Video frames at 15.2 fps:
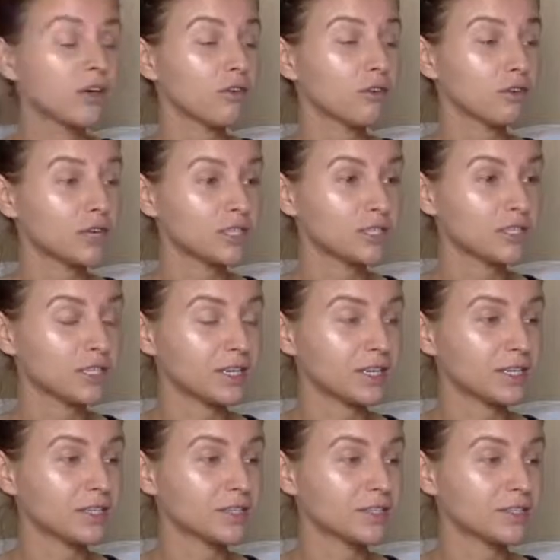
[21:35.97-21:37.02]

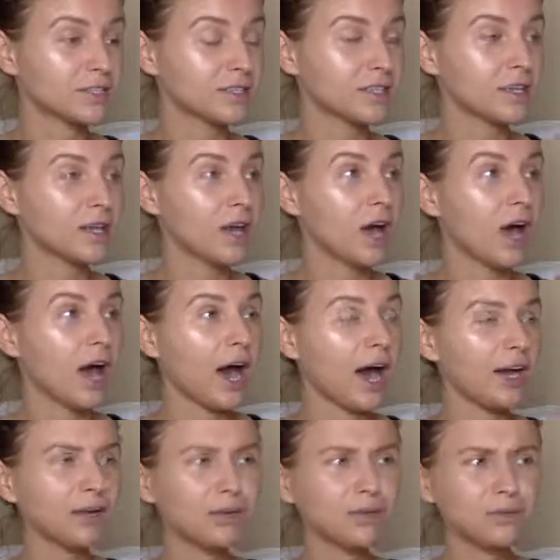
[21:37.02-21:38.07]
Versus,
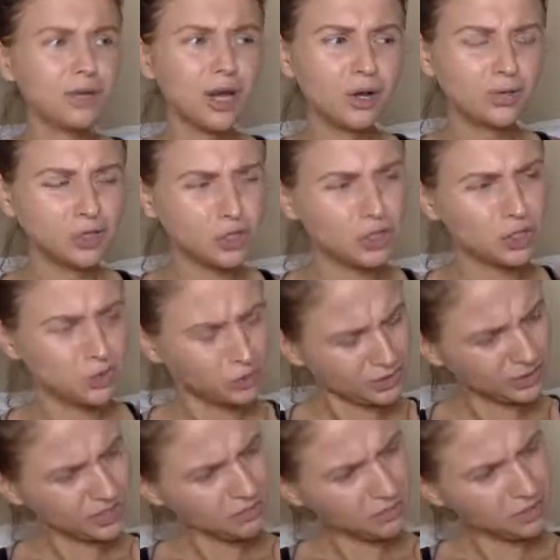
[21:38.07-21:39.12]
I don't know. Do you
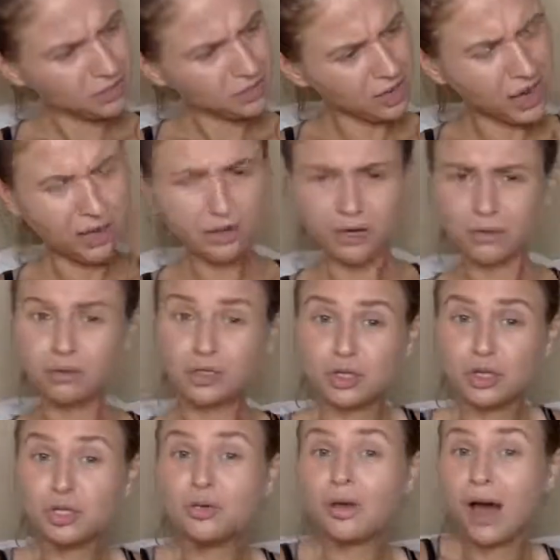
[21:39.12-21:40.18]
see a mirror? I don't know.
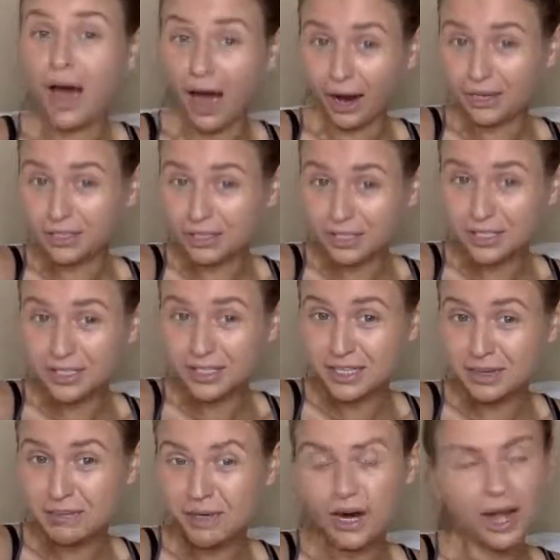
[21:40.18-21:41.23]
Do you actually see
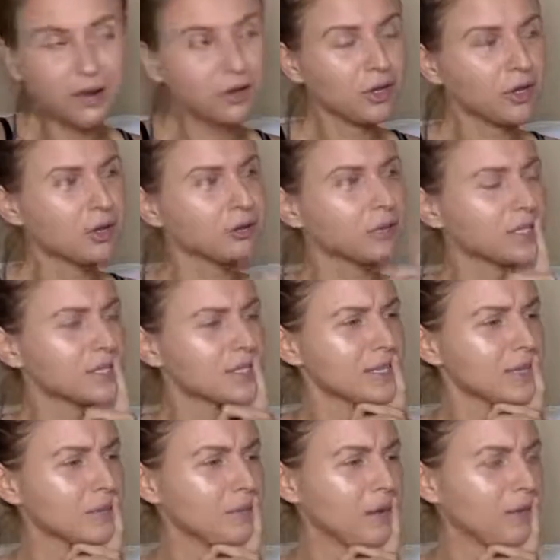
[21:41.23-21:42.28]
a mirror? I don't know. Let's
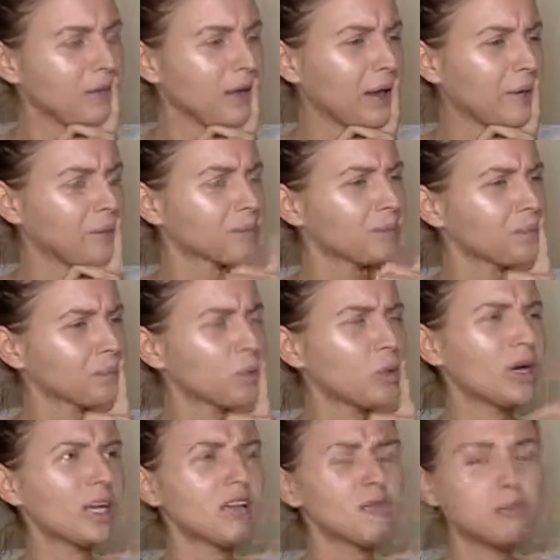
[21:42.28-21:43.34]
think about that. What
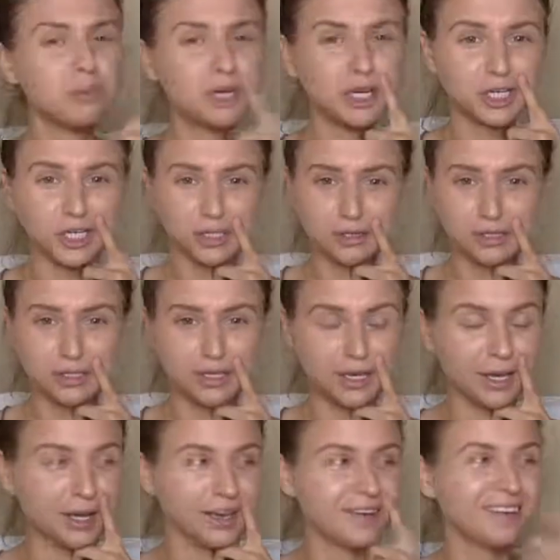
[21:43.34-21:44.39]
kind of mirror do you
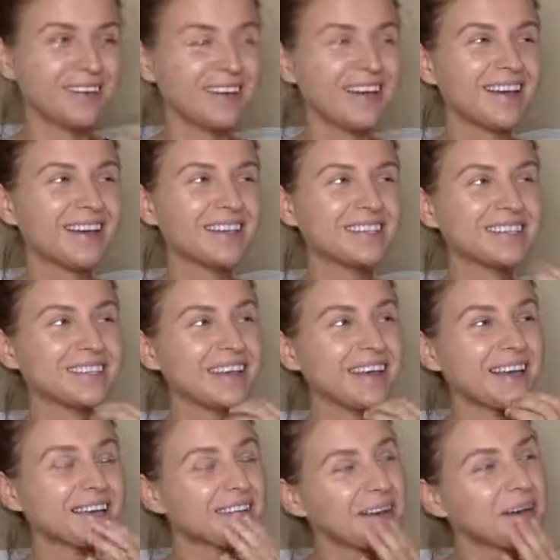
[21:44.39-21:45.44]
see? It's
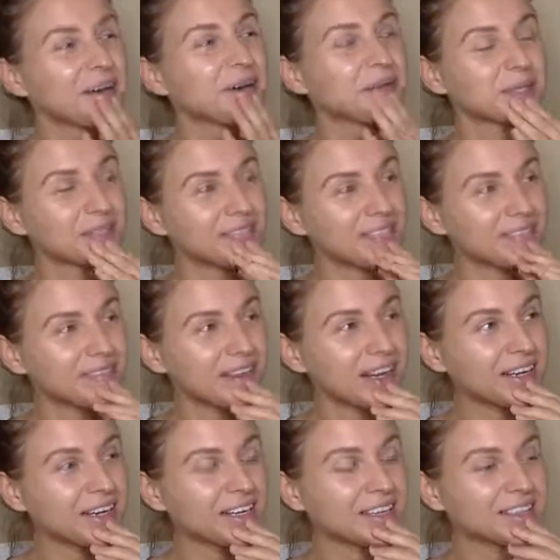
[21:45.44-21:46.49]
like, really,
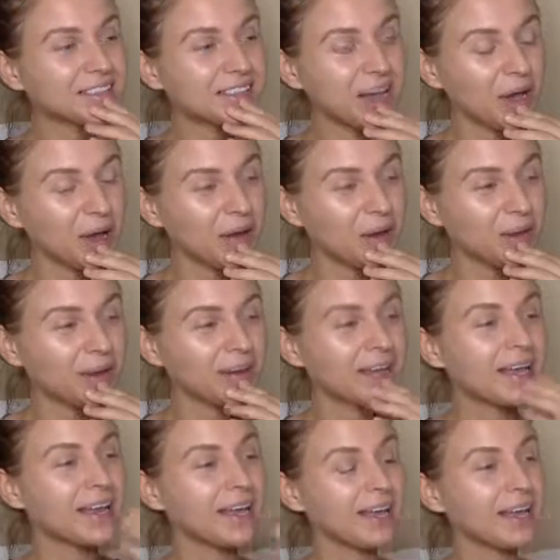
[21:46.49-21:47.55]
fuckers? No.
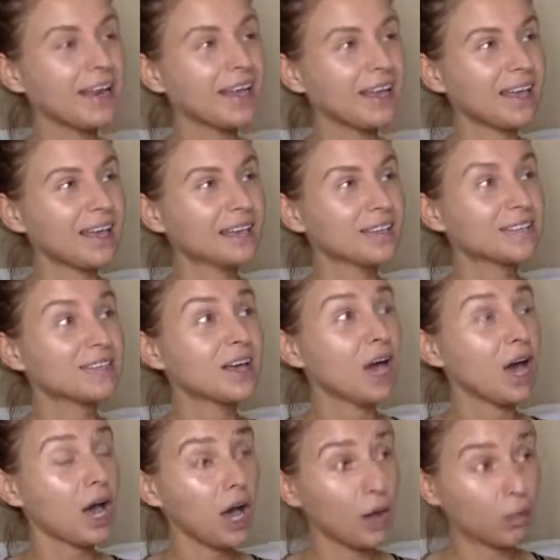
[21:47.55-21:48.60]
It is
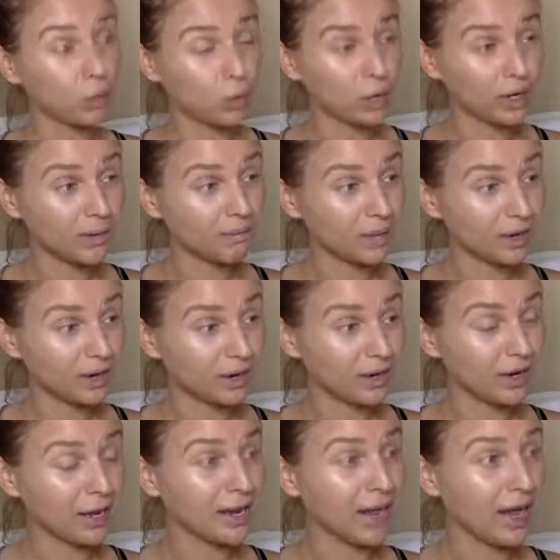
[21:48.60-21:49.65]
a wooden
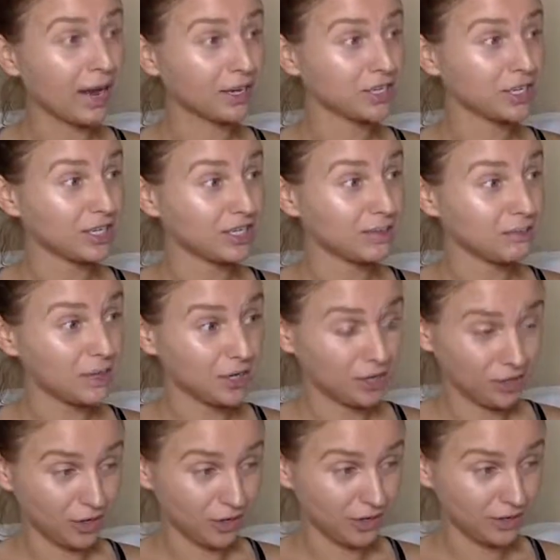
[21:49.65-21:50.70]
mirror. It actually has a
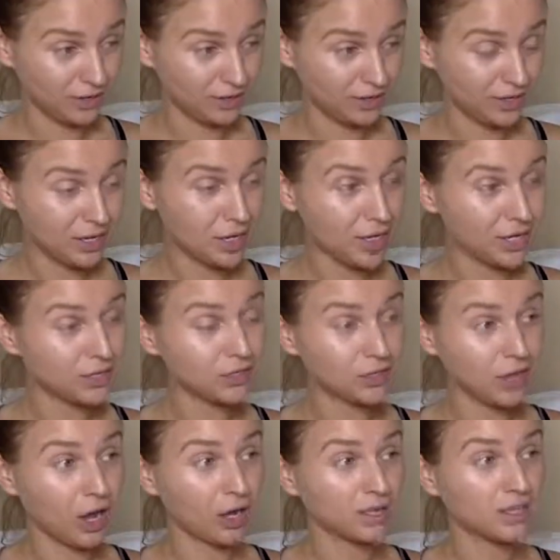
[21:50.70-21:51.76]
mirror on it. It's
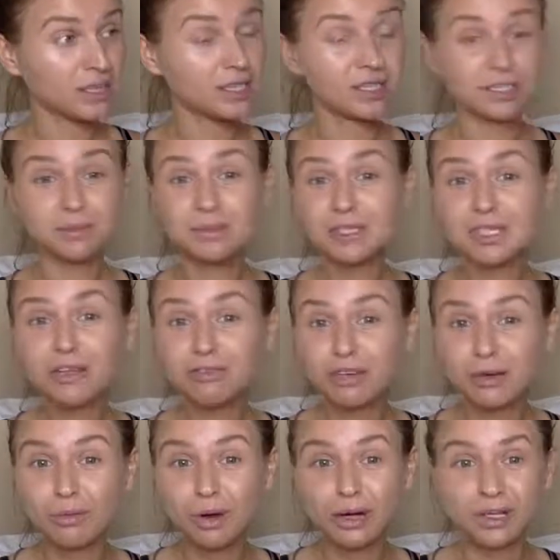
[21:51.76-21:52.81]
not some
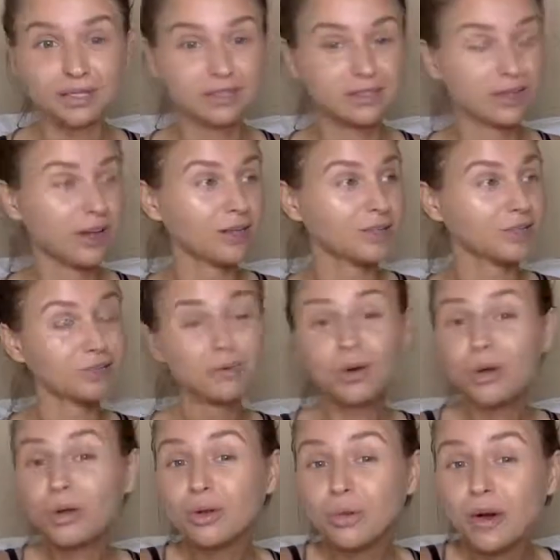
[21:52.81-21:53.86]
silver one. It's not some
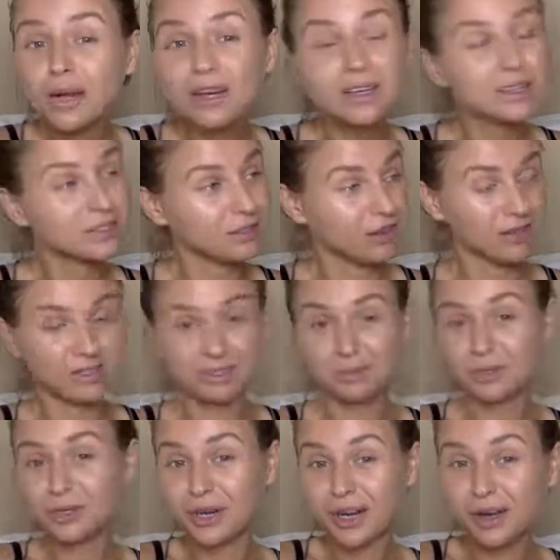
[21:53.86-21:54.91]
gold one. And it's not
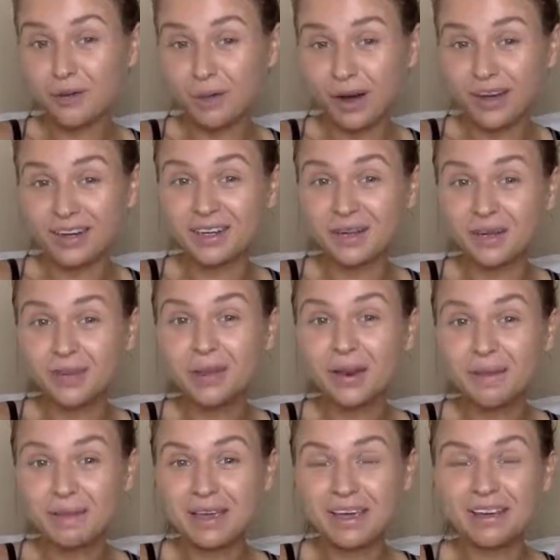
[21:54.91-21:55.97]
some gray one. You know what I
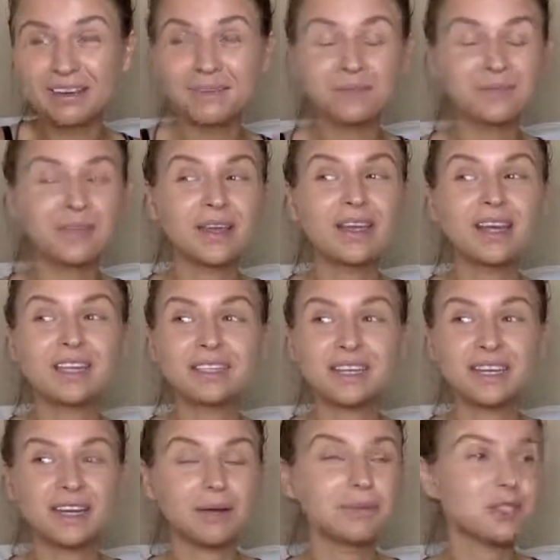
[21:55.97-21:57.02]
mean? It's like
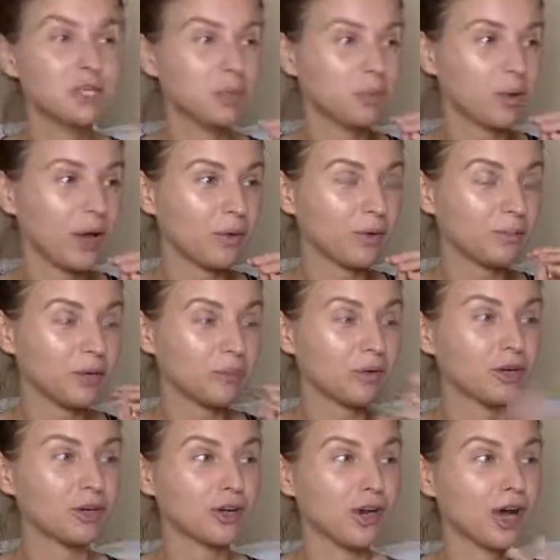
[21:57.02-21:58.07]
it comes to a point where people
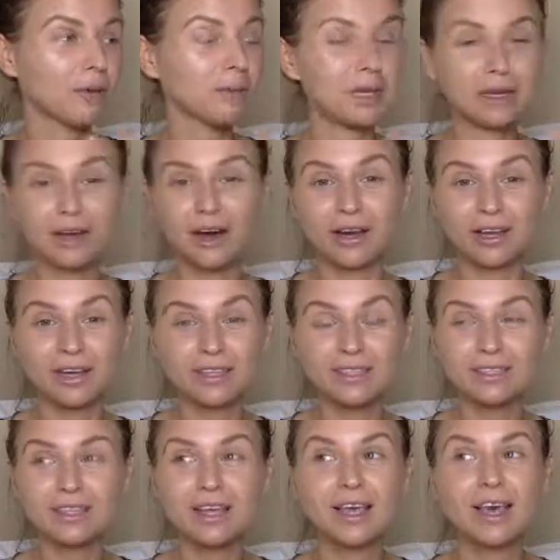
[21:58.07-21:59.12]
are not being
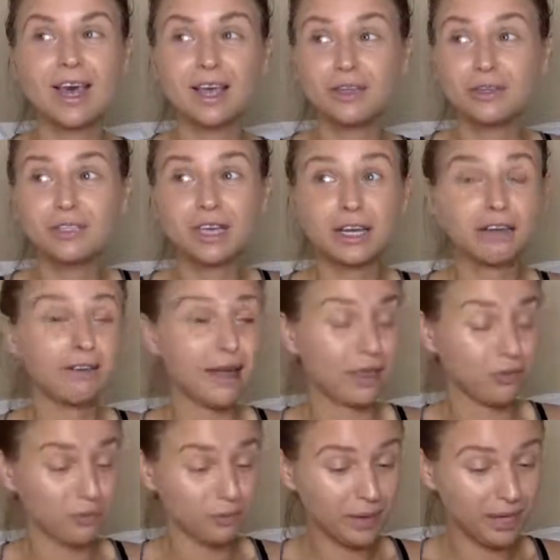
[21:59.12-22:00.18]
honest. And you just kind of, I
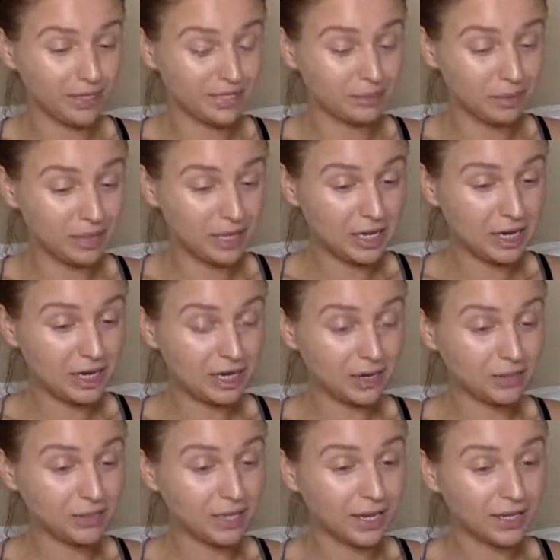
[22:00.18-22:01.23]
threw my hands up in the air and I
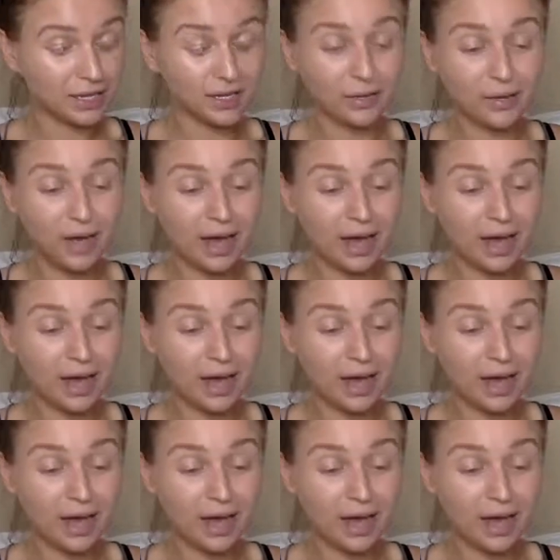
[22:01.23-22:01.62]
was like, you know what?